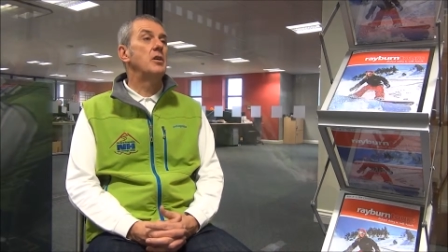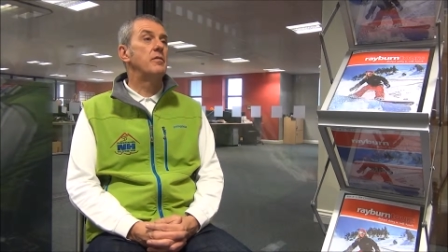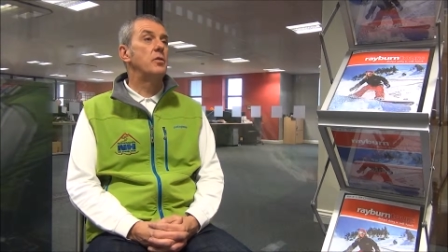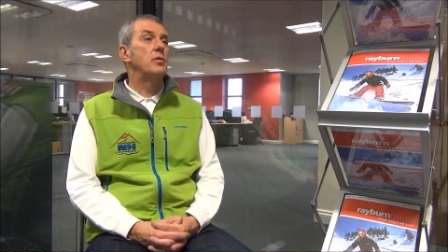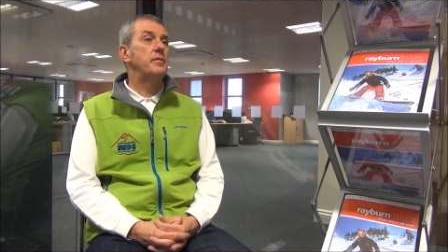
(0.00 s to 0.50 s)

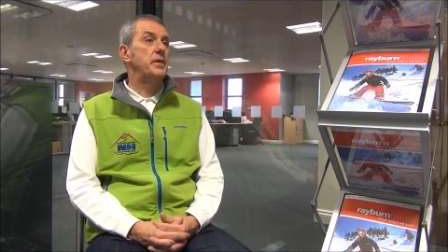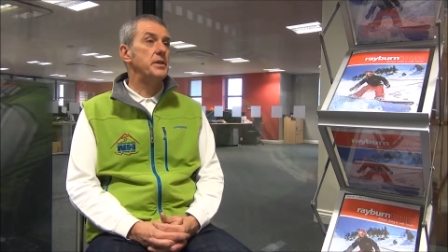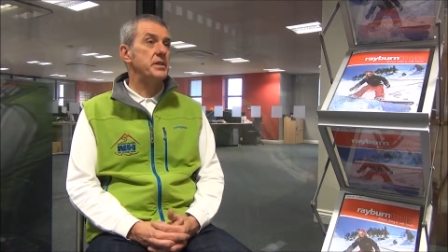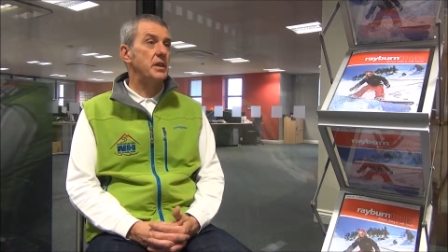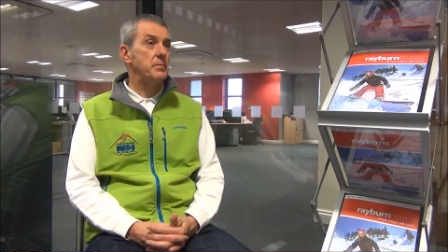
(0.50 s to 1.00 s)
for
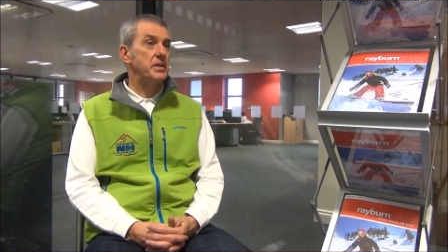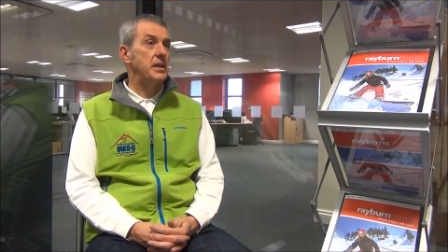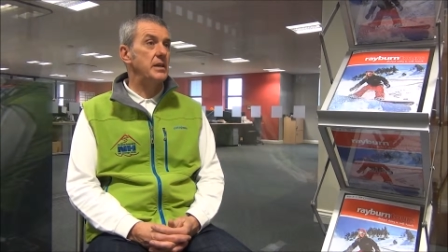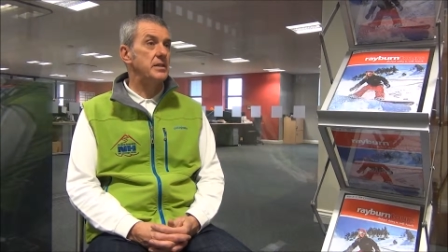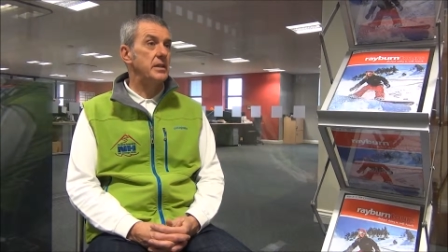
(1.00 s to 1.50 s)
first-time
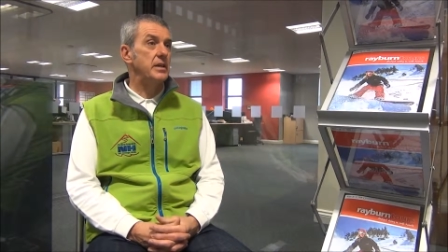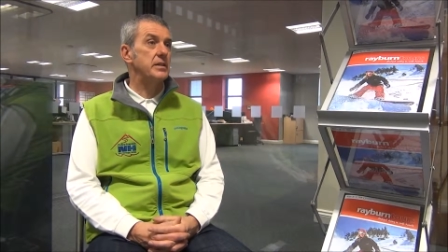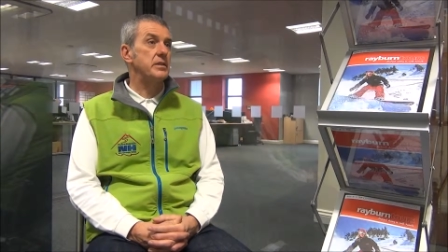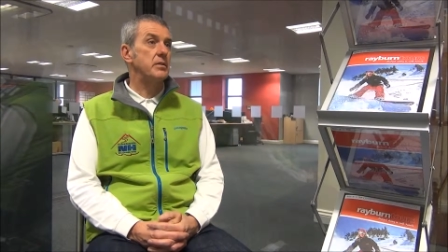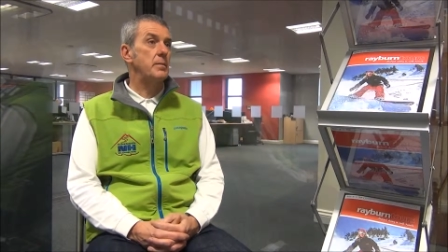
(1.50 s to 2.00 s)
skiers to
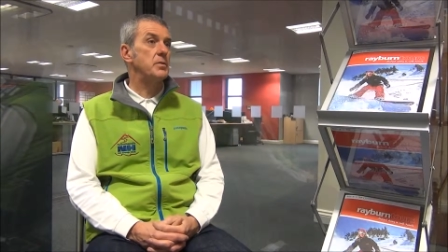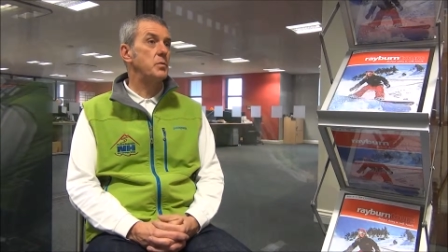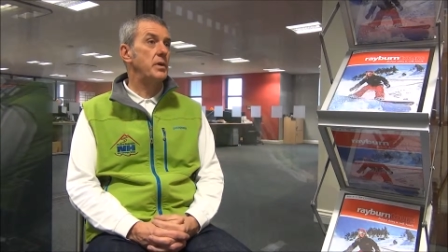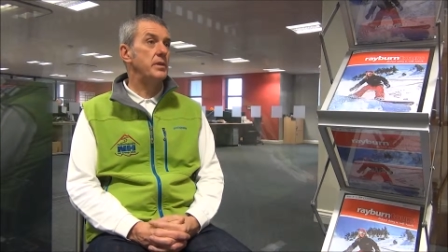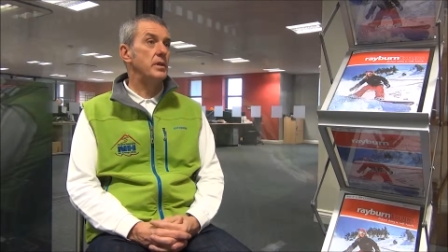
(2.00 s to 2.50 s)
get to
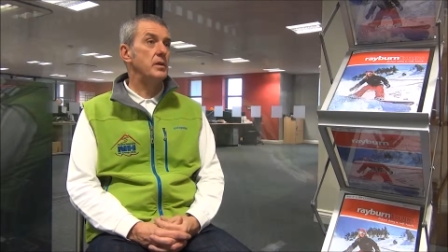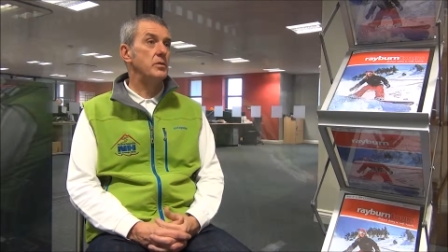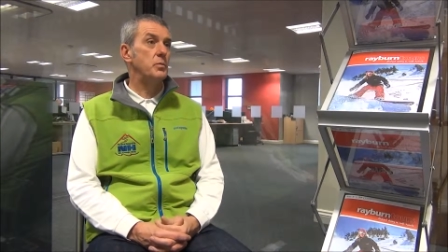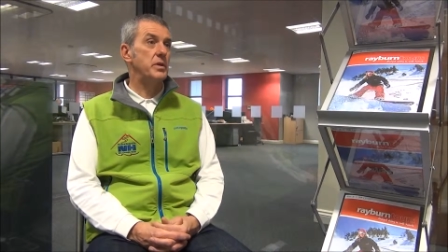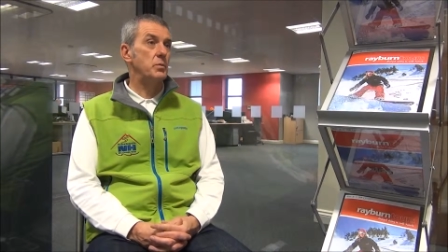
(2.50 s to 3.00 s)
grips with uh,
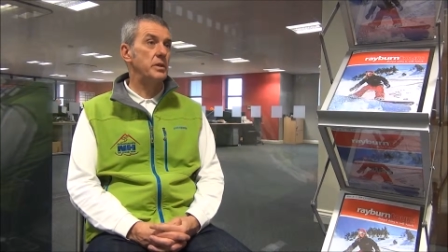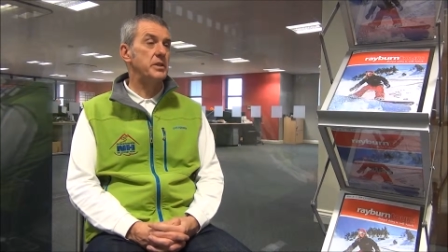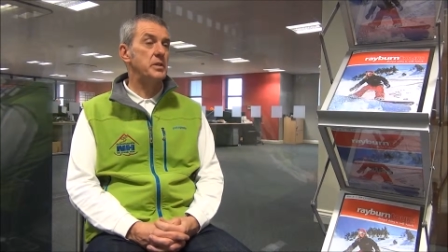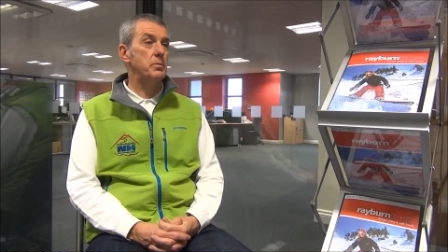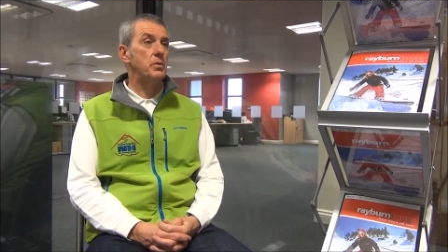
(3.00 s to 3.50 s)
with
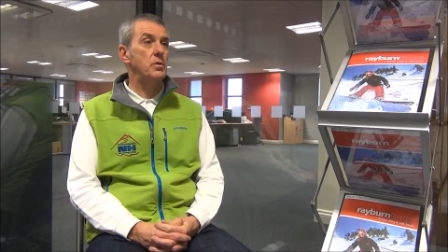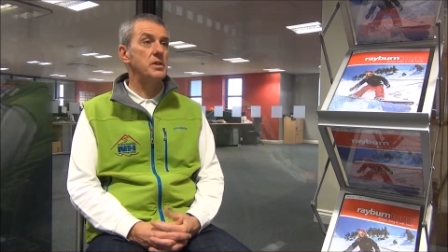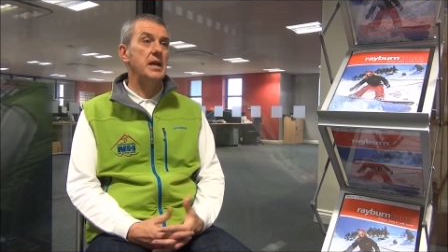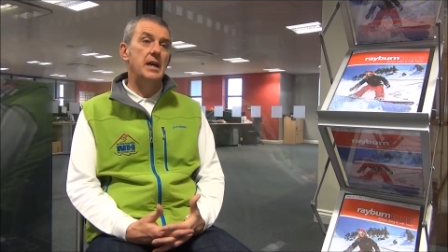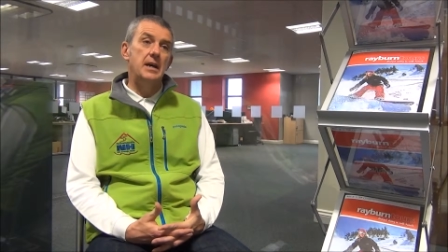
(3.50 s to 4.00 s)
winter
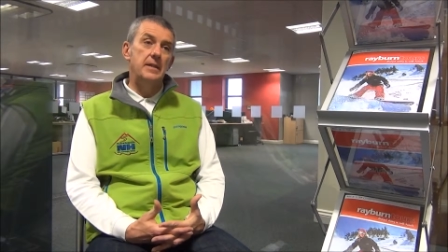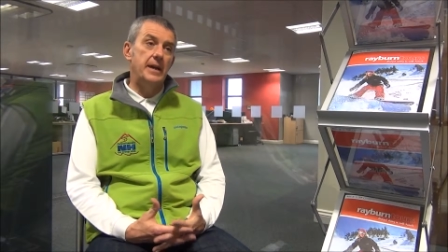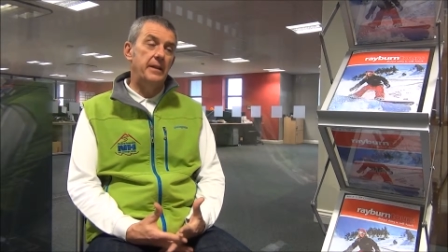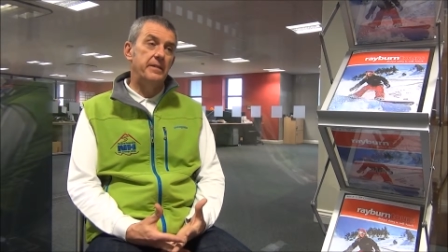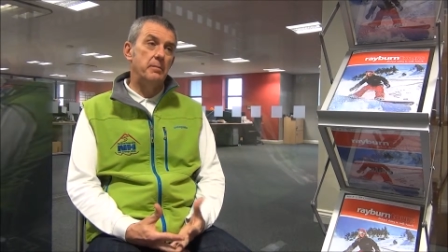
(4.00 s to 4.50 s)
sports
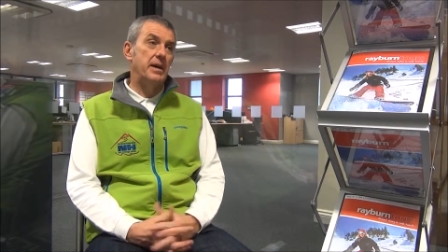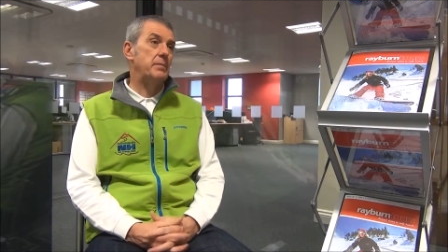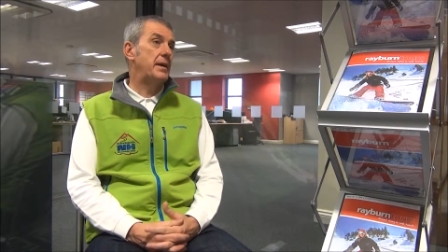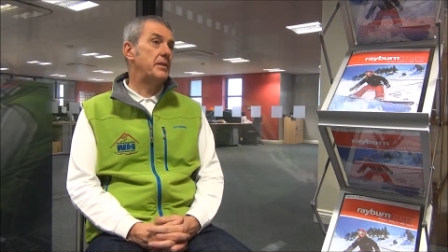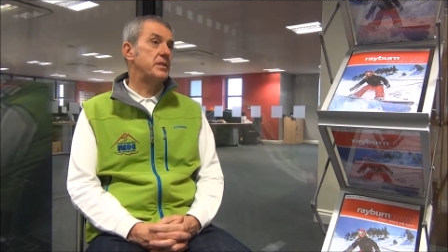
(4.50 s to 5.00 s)
then the
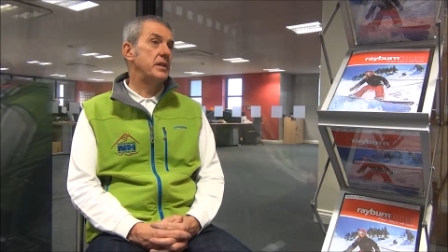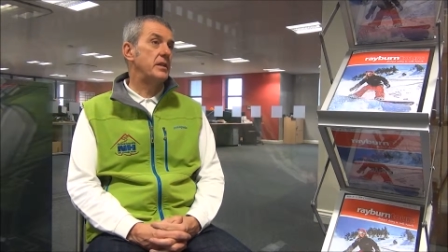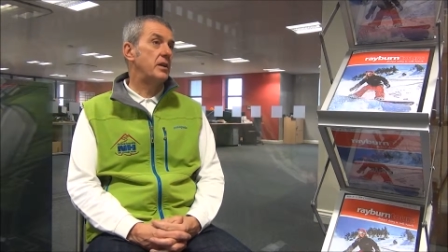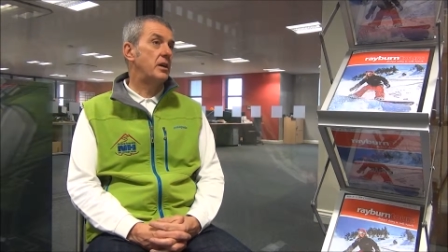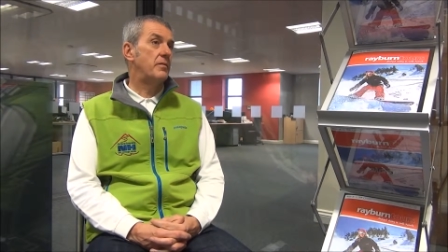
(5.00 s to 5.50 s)
main
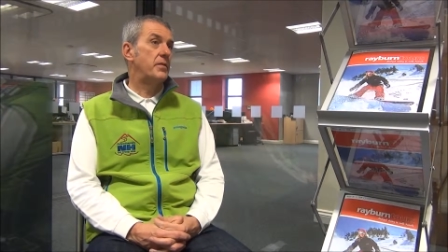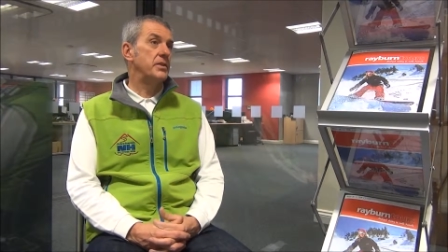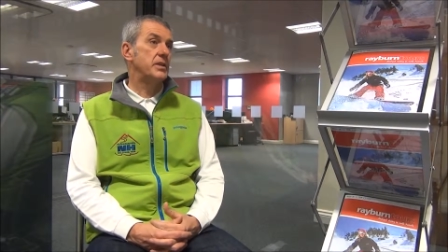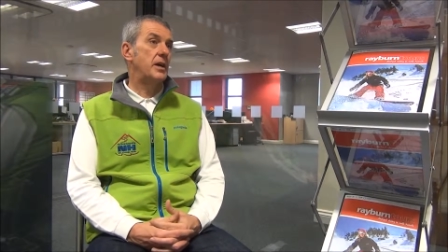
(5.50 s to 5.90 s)
mountain offers